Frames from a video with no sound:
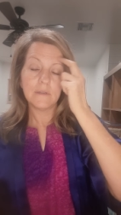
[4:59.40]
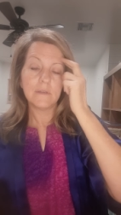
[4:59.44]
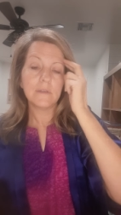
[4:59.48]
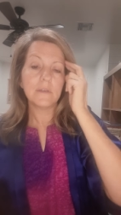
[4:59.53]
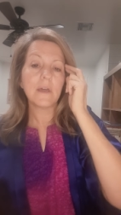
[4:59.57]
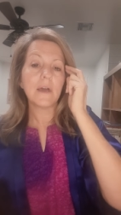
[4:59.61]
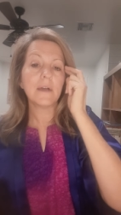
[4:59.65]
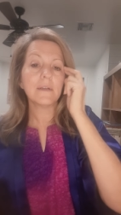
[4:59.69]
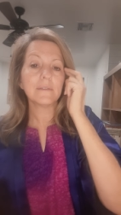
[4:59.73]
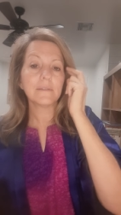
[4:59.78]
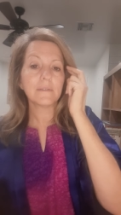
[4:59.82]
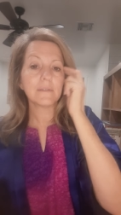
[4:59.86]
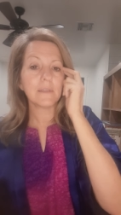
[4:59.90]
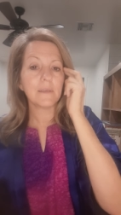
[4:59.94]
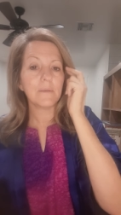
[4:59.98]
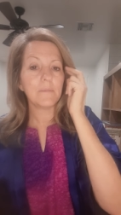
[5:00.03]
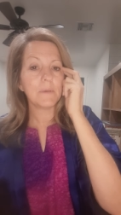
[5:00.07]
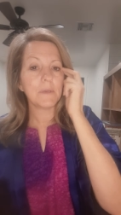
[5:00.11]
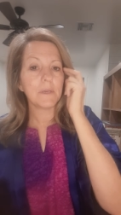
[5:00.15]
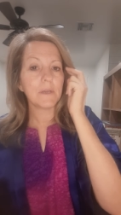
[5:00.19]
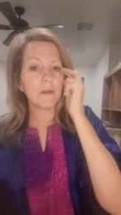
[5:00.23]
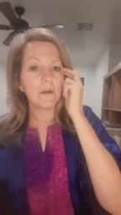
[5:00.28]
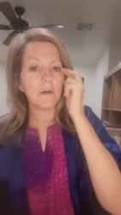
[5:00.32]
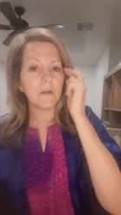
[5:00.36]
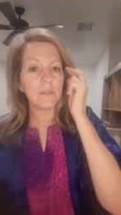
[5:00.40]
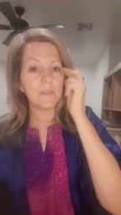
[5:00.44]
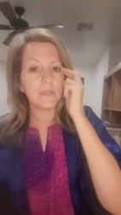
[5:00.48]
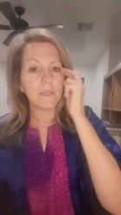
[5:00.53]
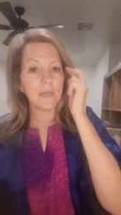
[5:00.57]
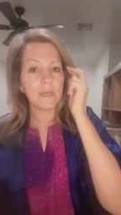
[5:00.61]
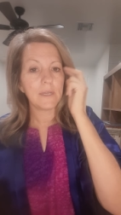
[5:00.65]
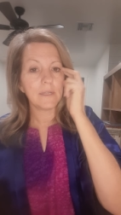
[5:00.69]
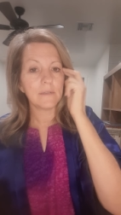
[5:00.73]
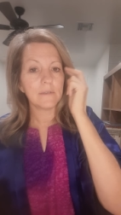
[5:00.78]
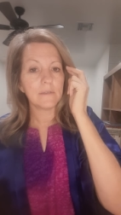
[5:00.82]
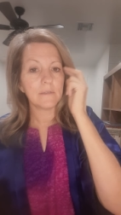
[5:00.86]
not sleeping all
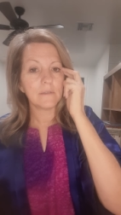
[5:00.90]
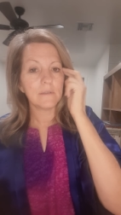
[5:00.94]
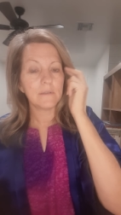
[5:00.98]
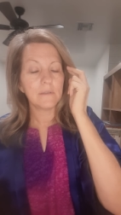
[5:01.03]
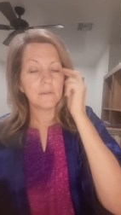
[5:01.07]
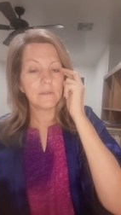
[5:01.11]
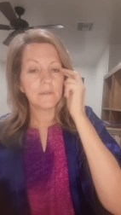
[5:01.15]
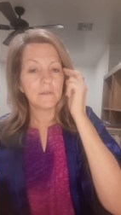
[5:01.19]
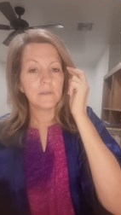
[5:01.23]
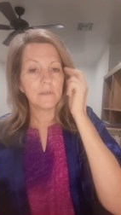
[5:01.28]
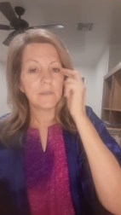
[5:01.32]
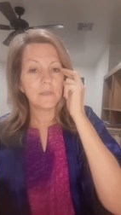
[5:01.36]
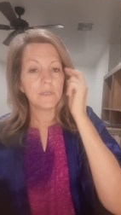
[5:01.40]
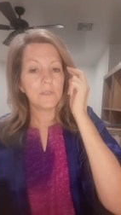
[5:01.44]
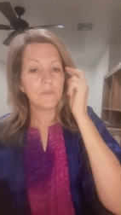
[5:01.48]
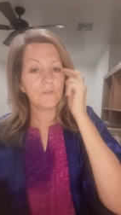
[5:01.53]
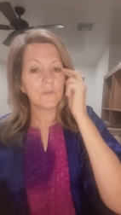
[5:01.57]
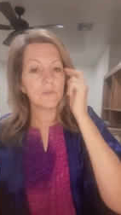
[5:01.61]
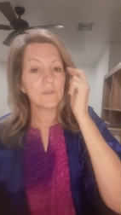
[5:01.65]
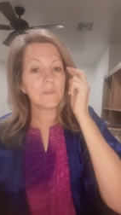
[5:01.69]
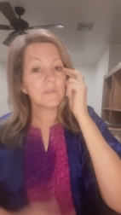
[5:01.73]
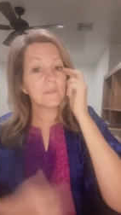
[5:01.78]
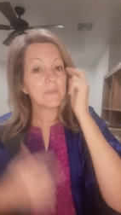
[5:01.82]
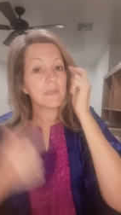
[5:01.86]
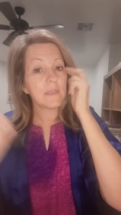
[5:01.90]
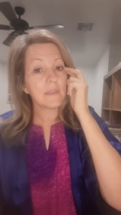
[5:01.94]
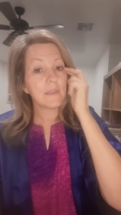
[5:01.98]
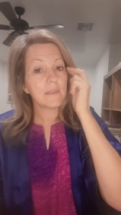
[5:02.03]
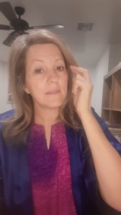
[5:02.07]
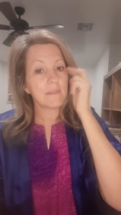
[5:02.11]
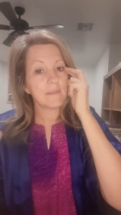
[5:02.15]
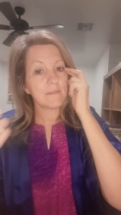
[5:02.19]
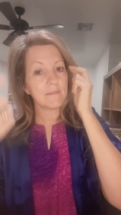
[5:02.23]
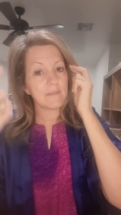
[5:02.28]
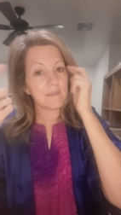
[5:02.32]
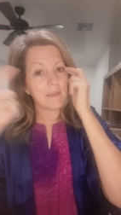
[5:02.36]
night. You can say the
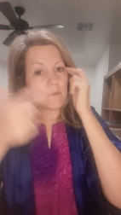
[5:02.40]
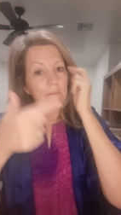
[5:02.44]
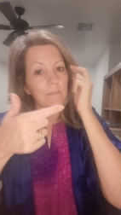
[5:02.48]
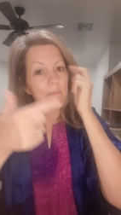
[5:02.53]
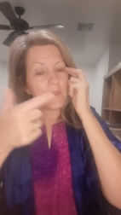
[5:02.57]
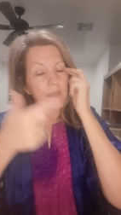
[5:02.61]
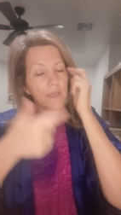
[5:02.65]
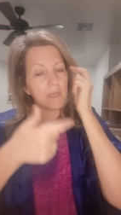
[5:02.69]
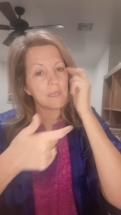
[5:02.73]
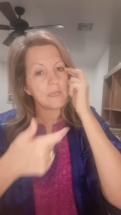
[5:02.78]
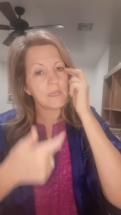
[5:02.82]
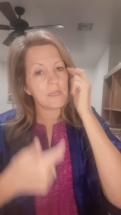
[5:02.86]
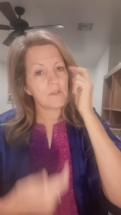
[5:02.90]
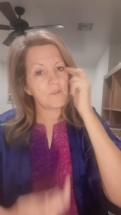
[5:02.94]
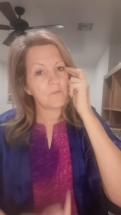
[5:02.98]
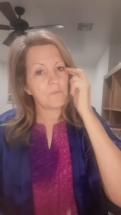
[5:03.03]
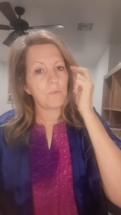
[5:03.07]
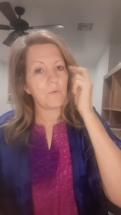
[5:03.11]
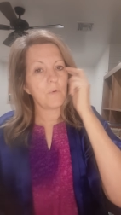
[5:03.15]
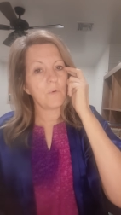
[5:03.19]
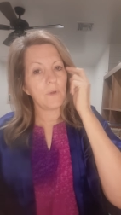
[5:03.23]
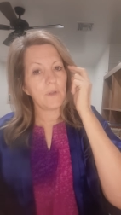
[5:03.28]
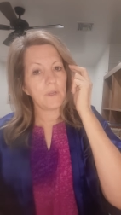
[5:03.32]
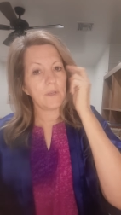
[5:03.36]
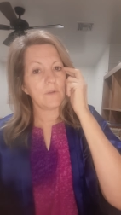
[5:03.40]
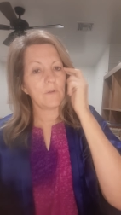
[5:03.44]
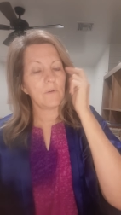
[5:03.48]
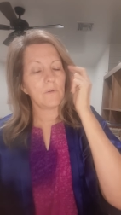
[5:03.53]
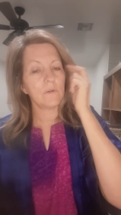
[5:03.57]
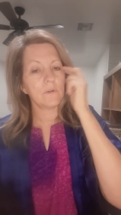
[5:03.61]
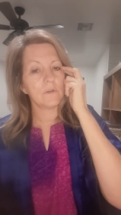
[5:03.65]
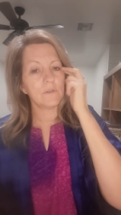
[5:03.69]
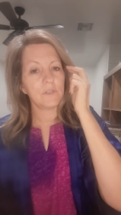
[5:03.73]
same thing at each point or